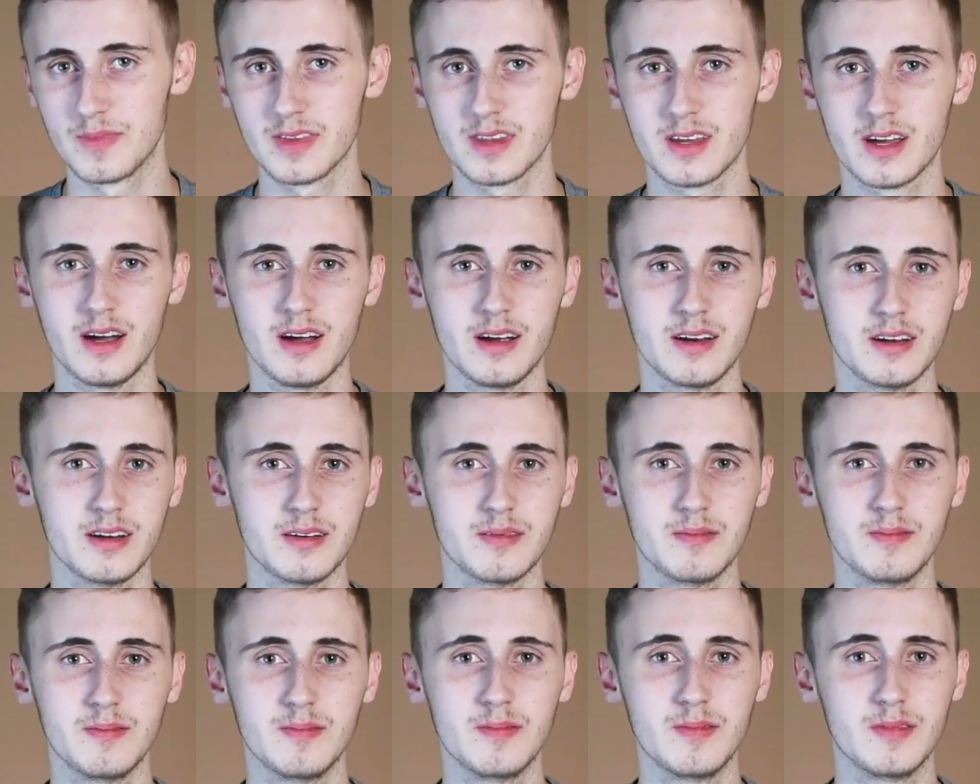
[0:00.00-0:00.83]
Kind
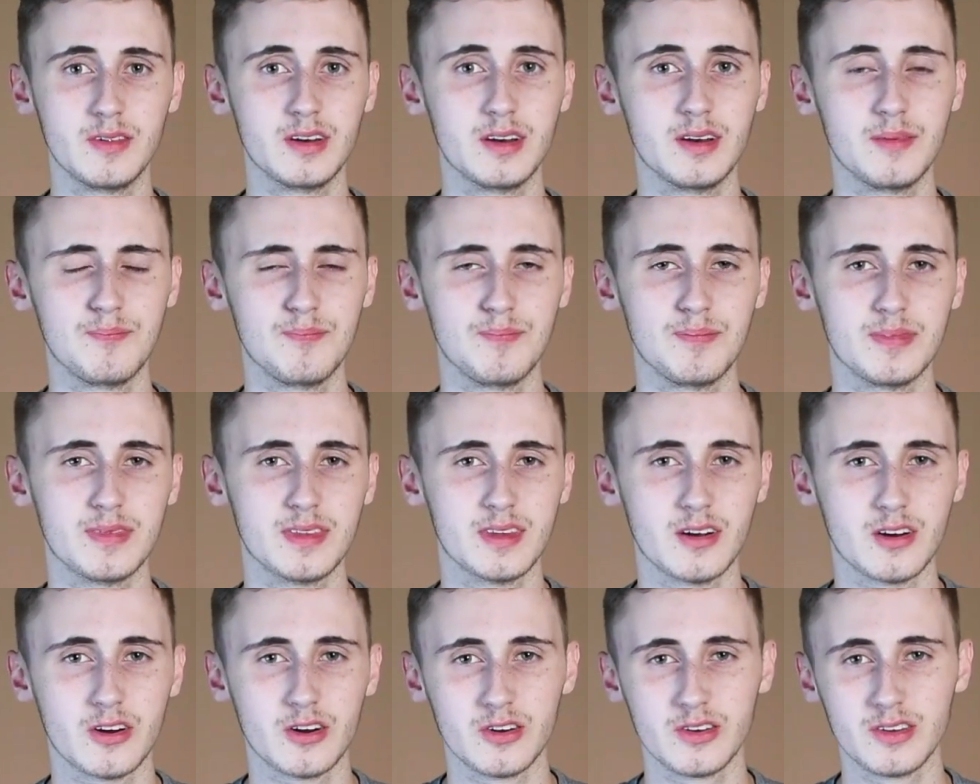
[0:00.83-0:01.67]
of
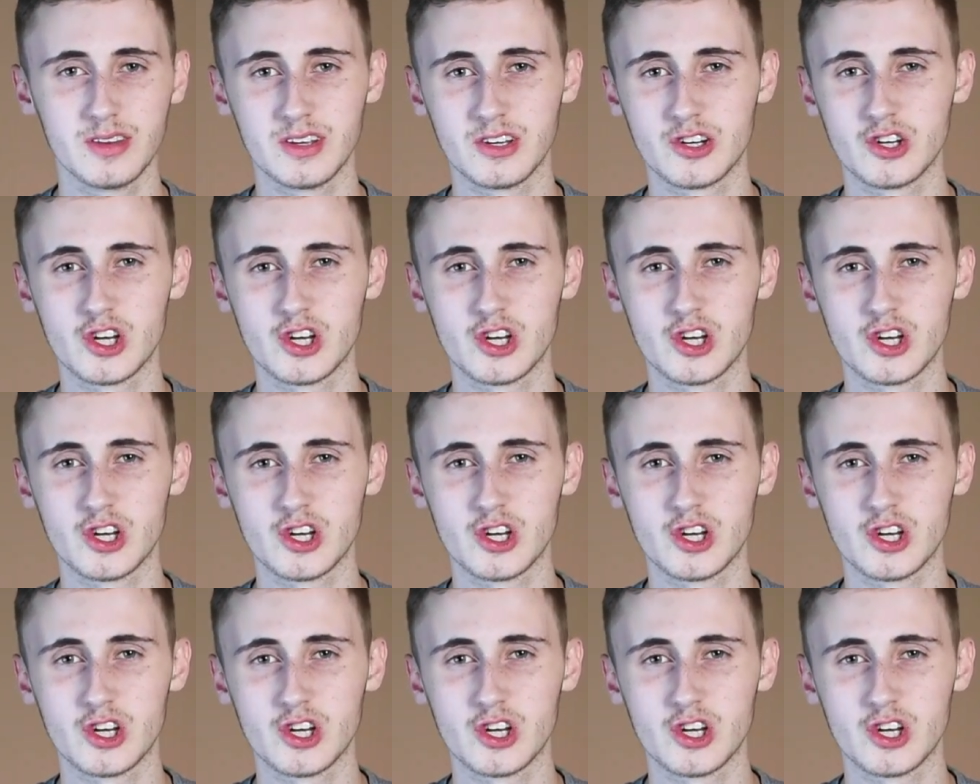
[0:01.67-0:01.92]
hurt the